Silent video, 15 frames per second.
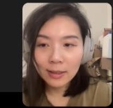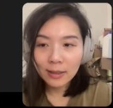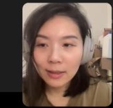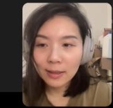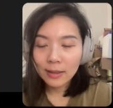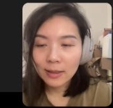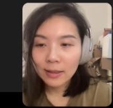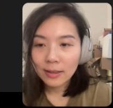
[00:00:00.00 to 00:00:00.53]

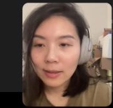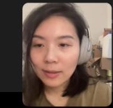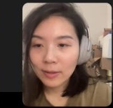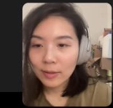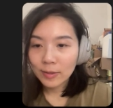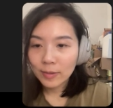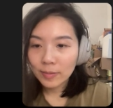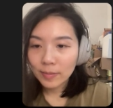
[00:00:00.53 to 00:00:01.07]

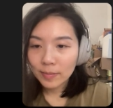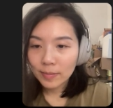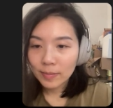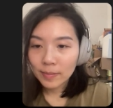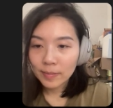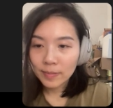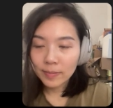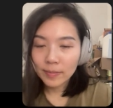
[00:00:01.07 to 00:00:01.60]

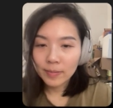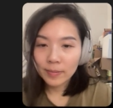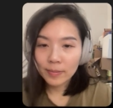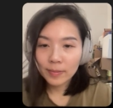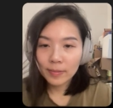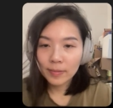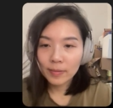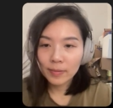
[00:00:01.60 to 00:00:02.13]

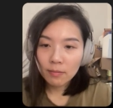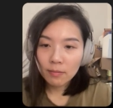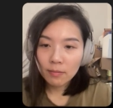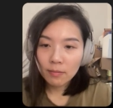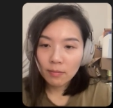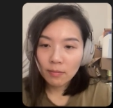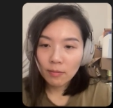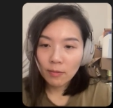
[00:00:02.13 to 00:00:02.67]

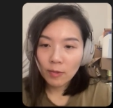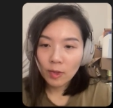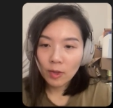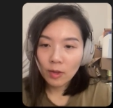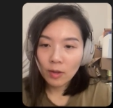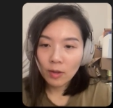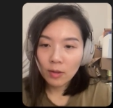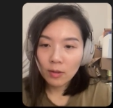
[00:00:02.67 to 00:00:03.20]

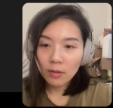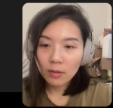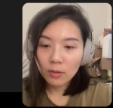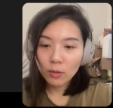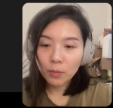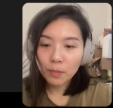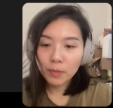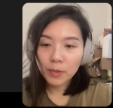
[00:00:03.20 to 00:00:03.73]

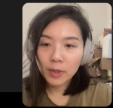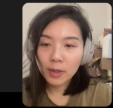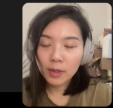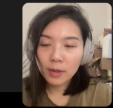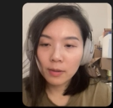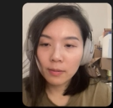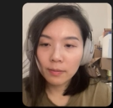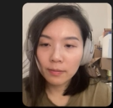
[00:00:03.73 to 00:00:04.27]

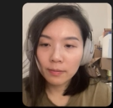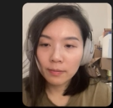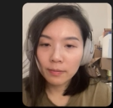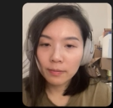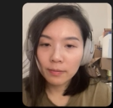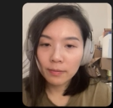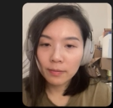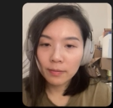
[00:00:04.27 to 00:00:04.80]

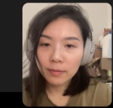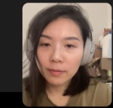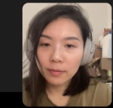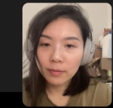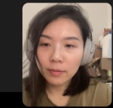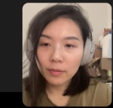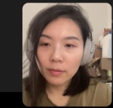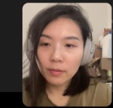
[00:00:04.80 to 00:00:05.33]

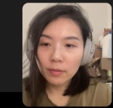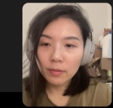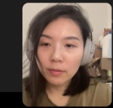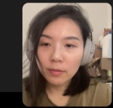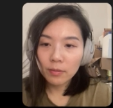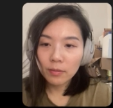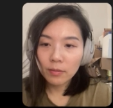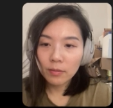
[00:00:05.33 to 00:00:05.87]

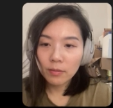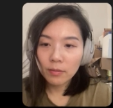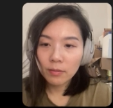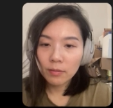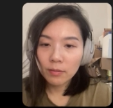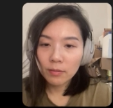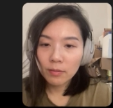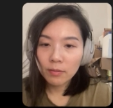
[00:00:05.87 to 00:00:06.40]

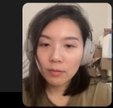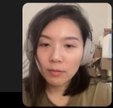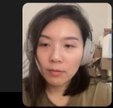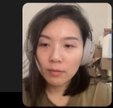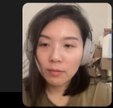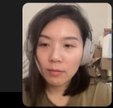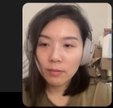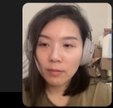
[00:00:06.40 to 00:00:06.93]

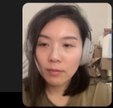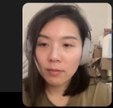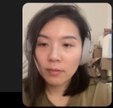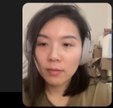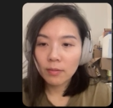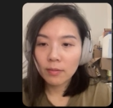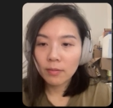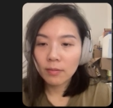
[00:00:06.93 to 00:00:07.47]

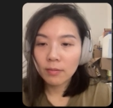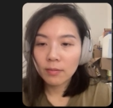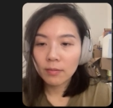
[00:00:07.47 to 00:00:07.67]
No one is speaking in this clip.